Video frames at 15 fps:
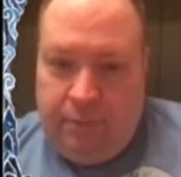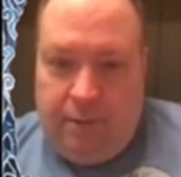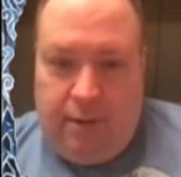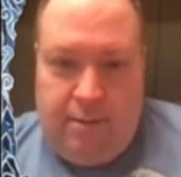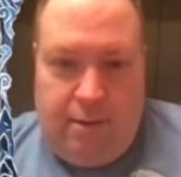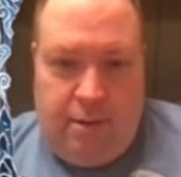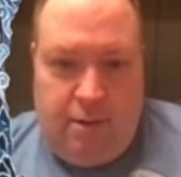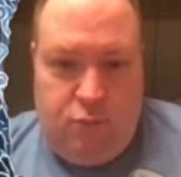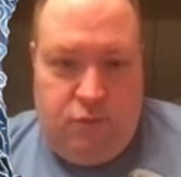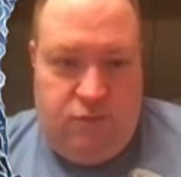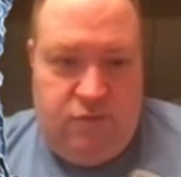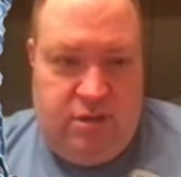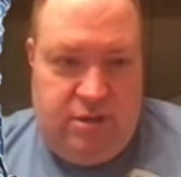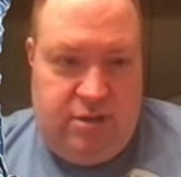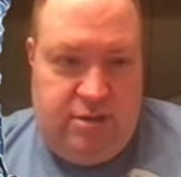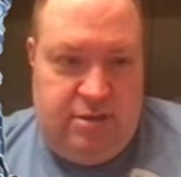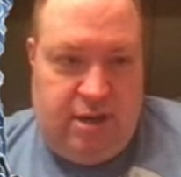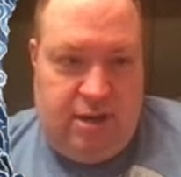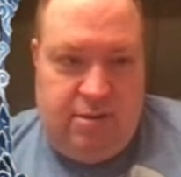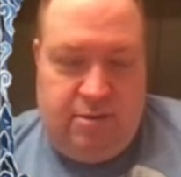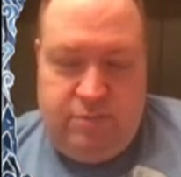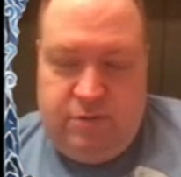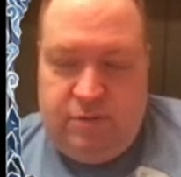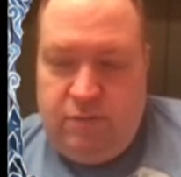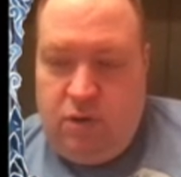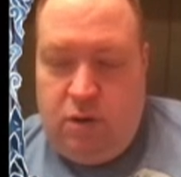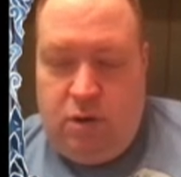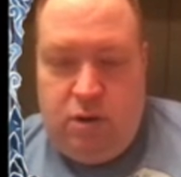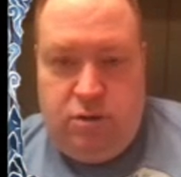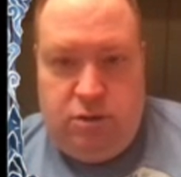We've seen these types of
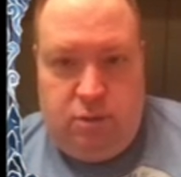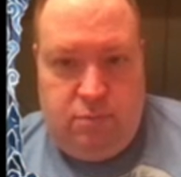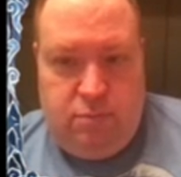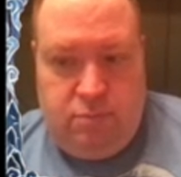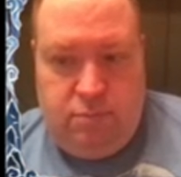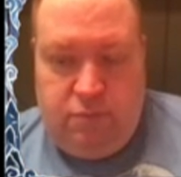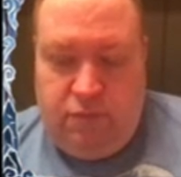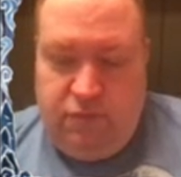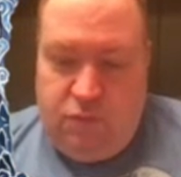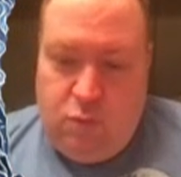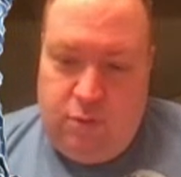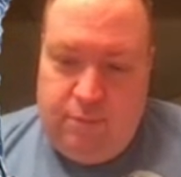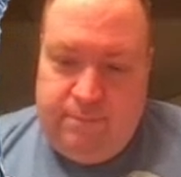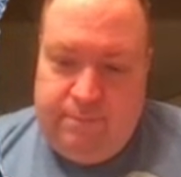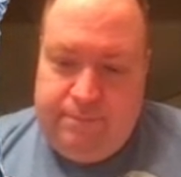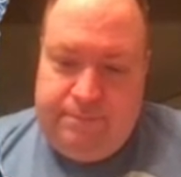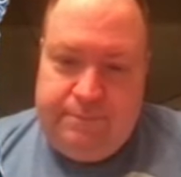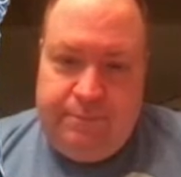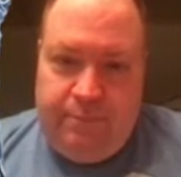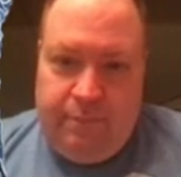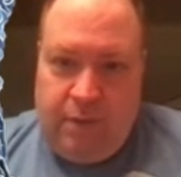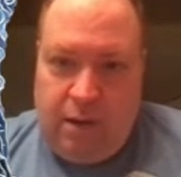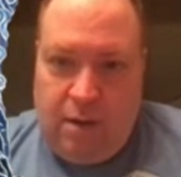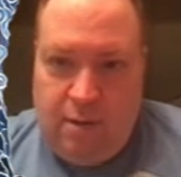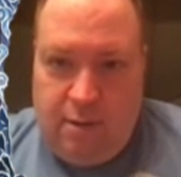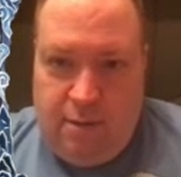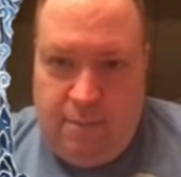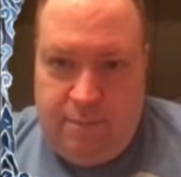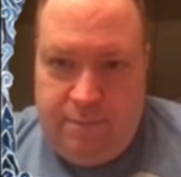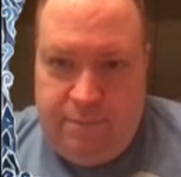cards before.
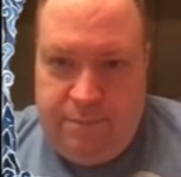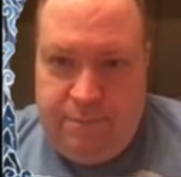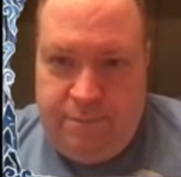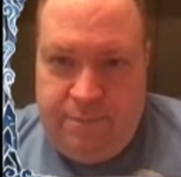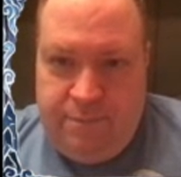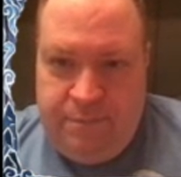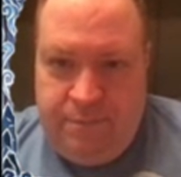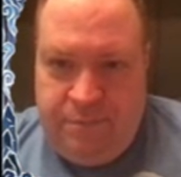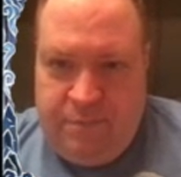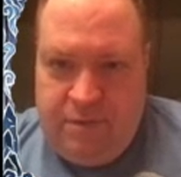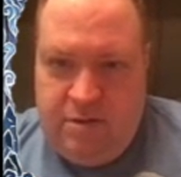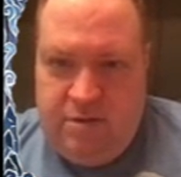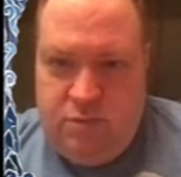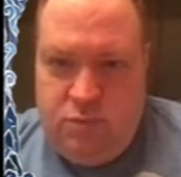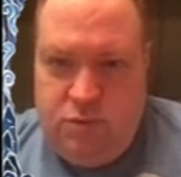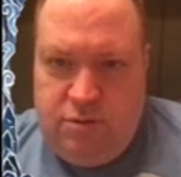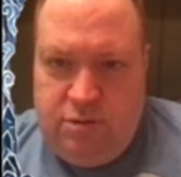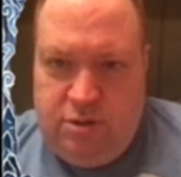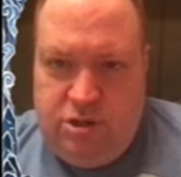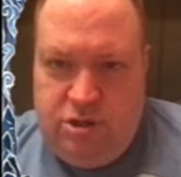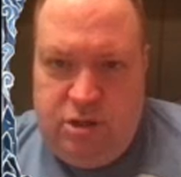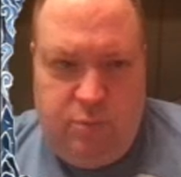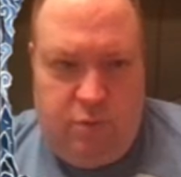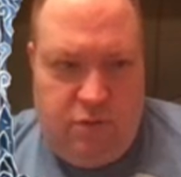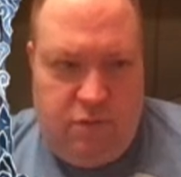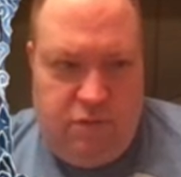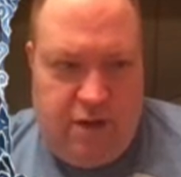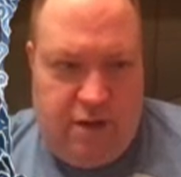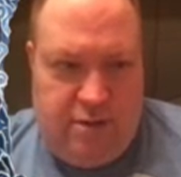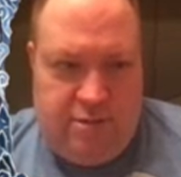This is one of the cheaper
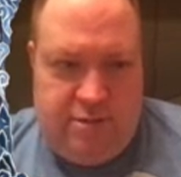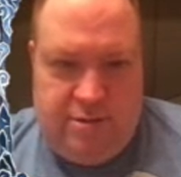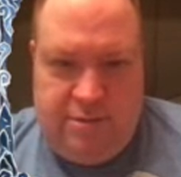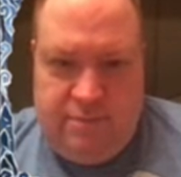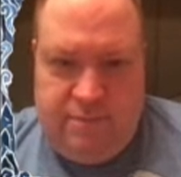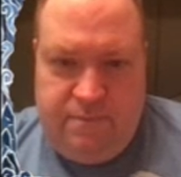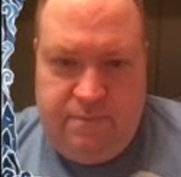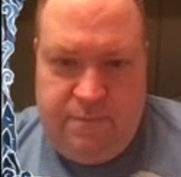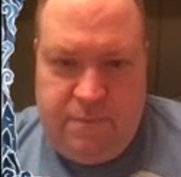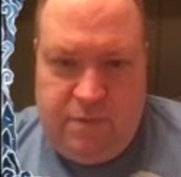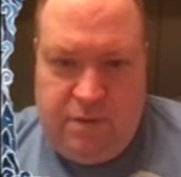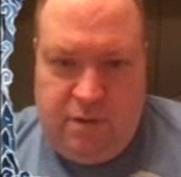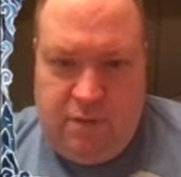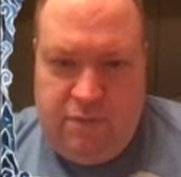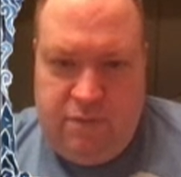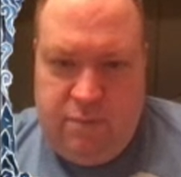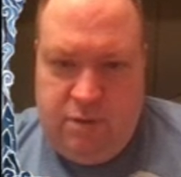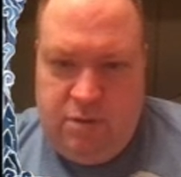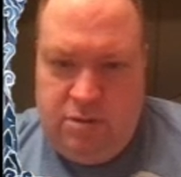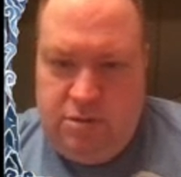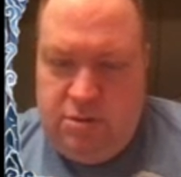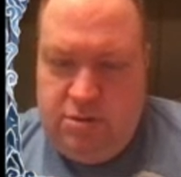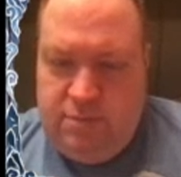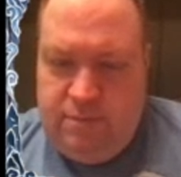effects of the bunch.